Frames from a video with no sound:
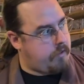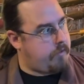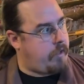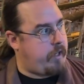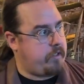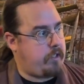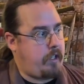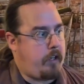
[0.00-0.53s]

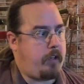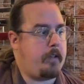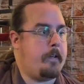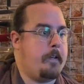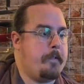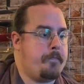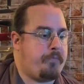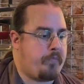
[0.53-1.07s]
idea
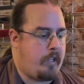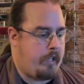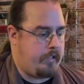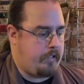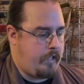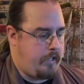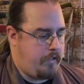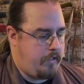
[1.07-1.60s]
and
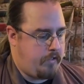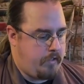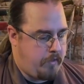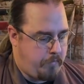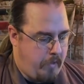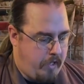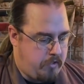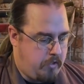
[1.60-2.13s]
they
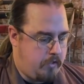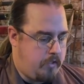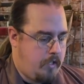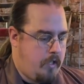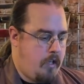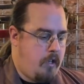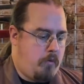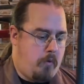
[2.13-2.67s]
patched it.
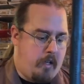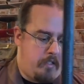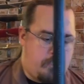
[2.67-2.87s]
What's